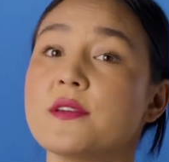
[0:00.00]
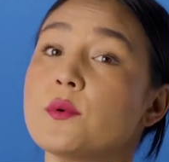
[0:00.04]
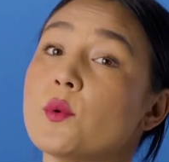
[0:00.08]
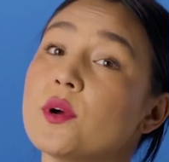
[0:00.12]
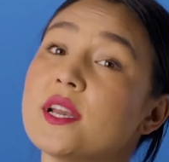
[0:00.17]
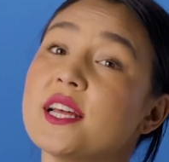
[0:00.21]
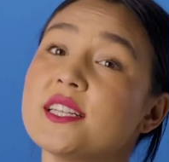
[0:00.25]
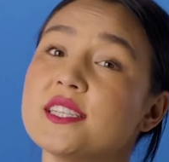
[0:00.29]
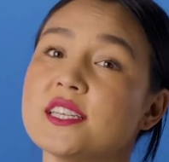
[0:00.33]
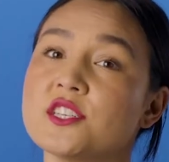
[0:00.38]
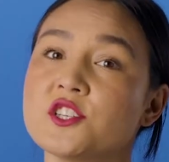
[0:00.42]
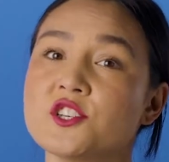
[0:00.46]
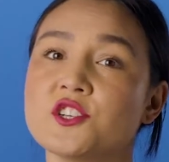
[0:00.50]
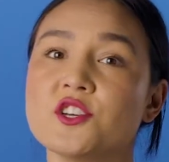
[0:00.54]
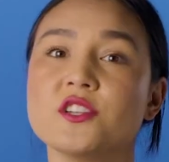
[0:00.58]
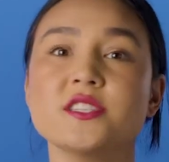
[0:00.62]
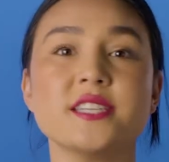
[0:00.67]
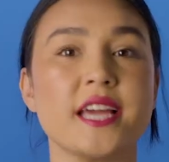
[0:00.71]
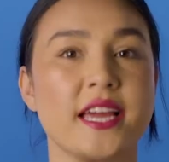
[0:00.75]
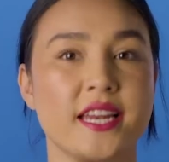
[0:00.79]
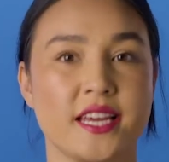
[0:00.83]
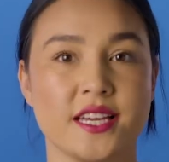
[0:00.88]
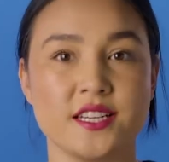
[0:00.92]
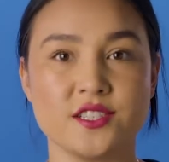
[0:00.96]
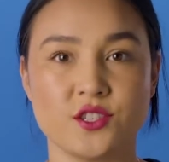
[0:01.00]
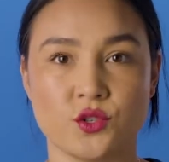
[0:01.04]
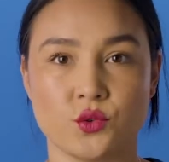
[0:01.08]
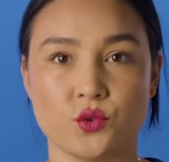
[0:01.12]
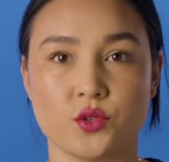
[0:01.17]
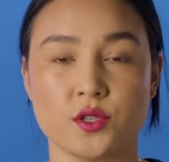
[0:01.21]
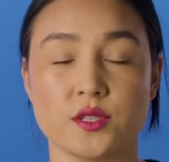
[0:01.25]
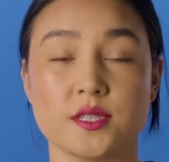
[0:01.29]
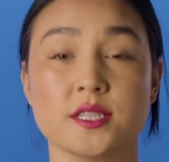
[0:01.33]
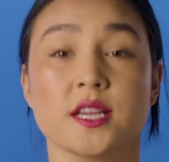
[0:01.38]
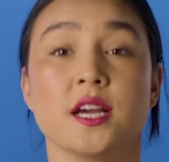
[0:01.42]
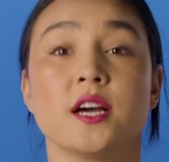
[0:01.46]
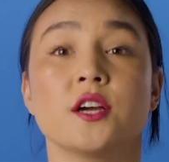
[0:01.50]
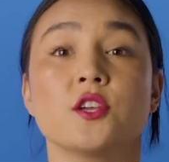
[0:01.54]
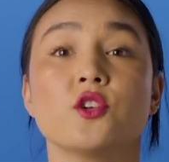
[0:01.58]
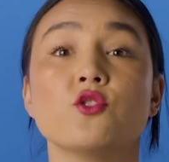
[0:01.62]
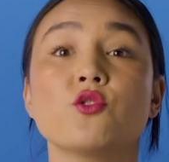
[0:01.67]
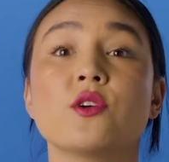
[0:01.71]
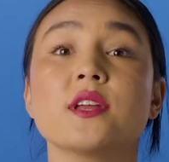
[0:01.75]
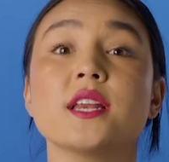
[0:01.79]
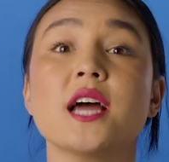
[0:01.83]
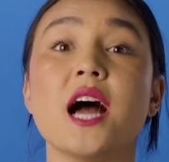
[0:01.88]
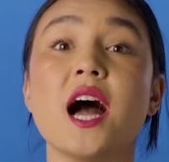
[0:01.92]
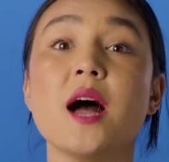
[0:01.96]
you want additional data and tools,
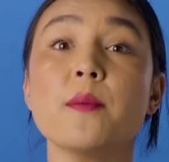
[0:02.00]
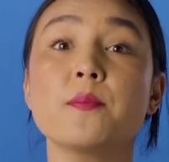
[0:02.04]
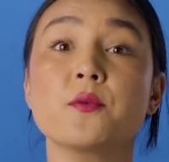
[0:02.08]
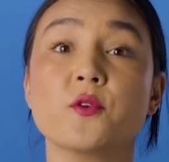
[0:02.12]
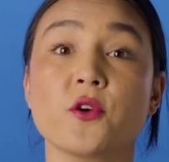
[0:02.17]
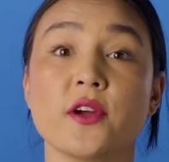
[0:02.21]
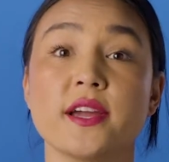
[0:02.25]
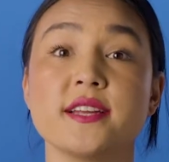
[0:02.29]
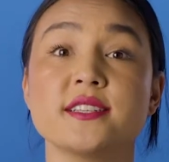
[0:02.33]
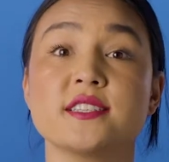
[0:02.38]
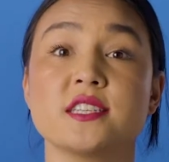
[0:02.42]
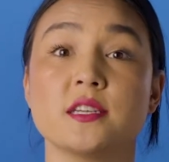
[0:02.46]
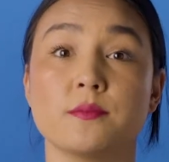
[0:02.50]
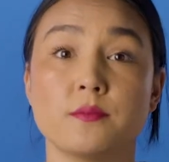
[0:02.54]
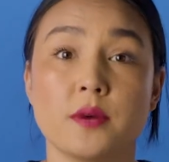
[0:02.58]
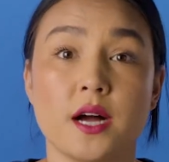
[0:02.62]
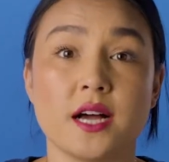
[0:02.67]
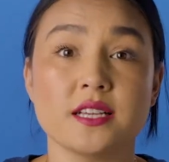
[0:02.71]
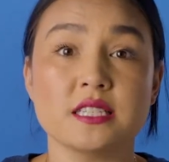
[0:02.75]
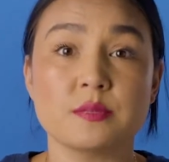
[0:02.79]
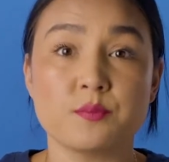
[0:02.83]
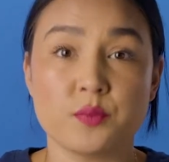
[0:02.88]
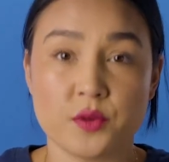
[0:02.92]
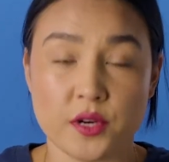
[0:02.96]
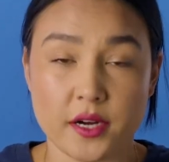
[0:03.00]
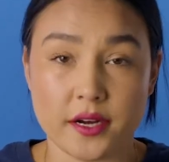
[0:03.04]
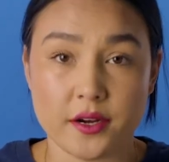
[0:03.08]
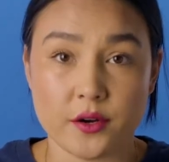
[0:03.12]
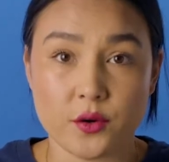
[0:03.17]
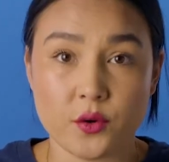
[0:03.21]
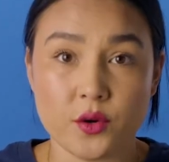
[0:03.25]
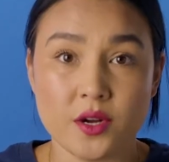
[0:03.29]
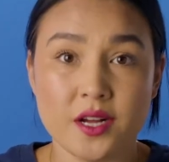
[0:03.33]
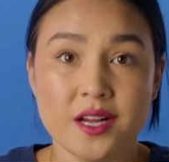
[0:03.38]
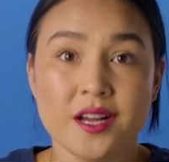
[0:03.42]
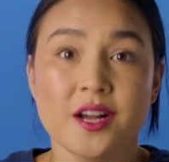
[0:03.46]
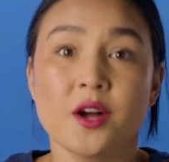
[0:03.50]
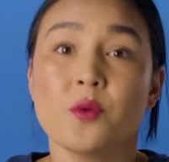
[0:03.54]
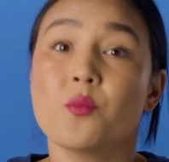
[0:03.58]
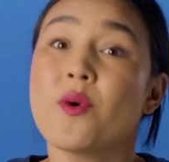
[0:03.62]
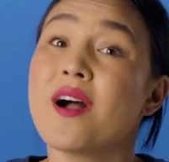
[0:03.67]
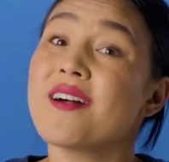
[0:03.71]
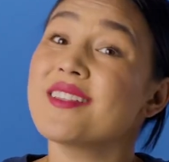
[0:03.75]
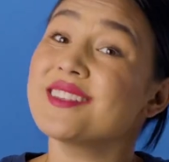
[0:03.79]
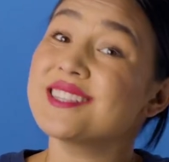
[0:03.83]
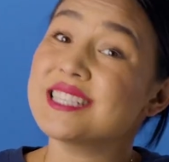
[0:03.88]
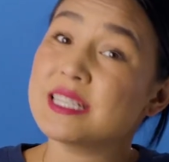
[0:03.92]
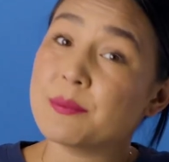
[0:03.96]
you can upgrade to Moz Pro.
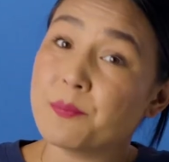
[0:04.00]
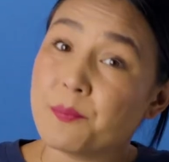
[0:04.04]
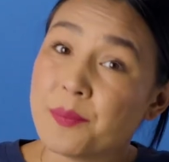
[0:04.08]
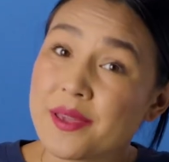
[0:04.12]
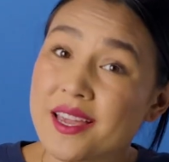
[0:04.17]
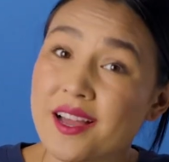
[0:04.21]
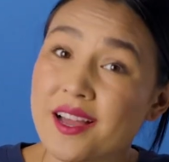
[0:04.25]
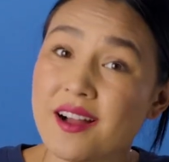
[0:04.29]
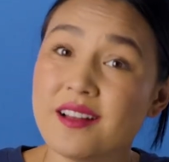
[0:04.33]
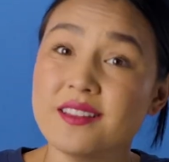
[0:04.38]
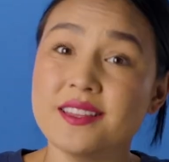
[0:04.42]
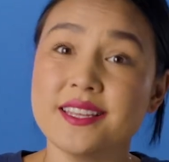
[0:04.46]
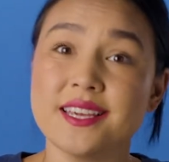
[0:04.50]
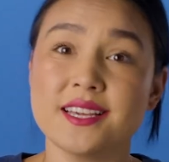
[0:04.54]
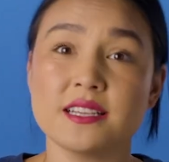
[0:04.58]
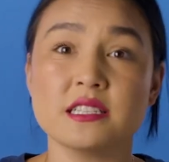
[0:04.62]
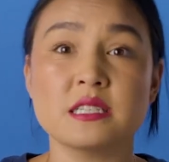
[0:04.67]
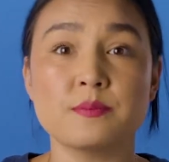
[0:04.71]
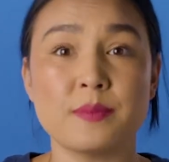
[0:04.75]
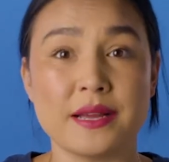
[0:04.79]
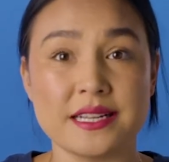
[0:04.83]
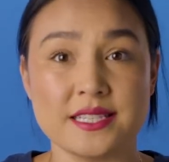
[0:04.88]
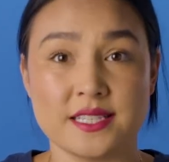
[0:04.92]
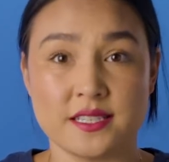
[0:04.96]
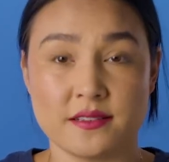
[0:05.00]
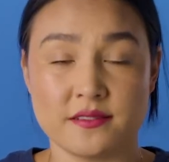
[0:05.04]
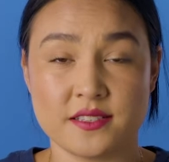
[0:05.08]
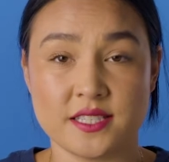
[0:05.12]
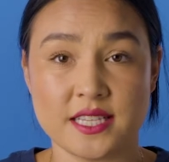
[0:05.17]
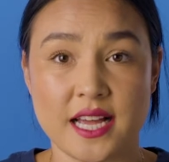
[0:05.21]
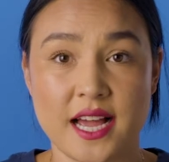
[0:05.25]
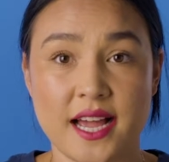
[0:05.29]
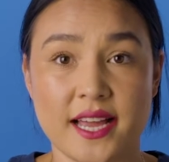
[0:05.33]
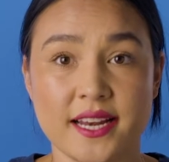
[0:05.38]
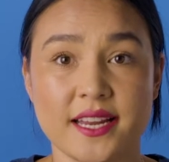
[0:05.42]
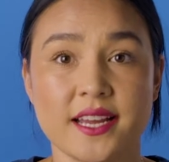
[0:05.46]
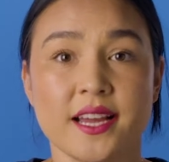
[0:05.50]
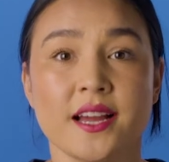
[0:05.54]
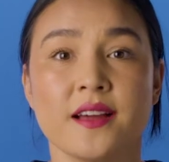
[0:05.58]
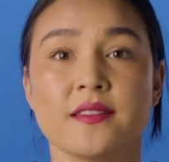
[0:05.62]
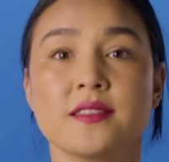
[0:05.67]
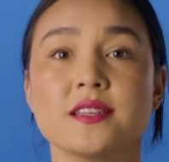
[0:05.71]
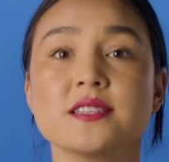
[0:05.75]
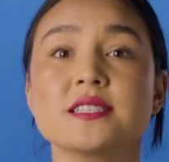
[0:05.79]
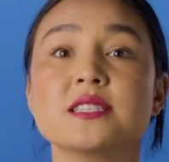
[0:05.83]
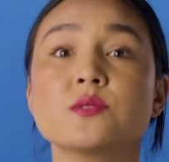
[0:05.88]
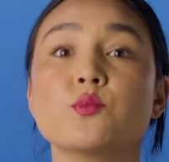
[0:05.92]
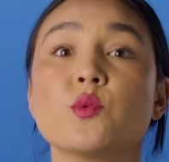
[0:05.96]
While it's a bit on the expensive side,
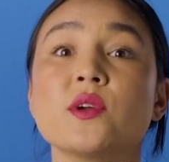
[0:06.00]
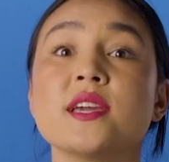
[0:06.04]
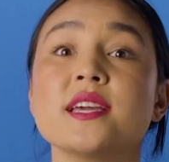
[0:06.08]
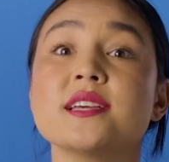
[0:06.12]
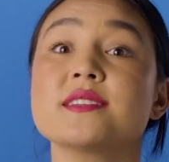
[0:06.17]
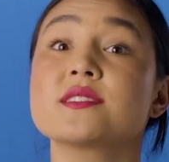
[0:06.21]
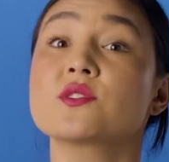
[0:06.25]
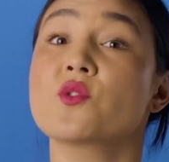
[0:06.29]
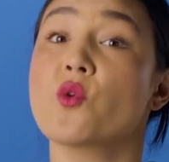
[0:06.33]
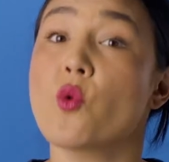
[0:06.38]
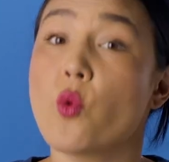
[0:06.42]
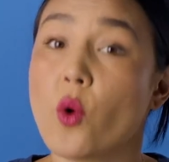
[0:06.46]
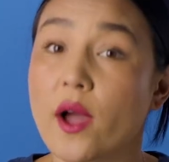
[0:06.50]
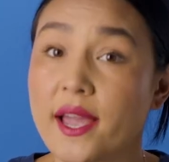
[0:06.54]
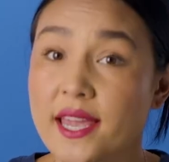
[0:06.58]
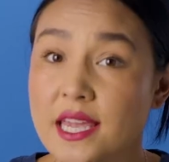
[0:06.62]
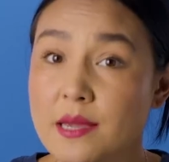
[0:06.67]
the suite is quite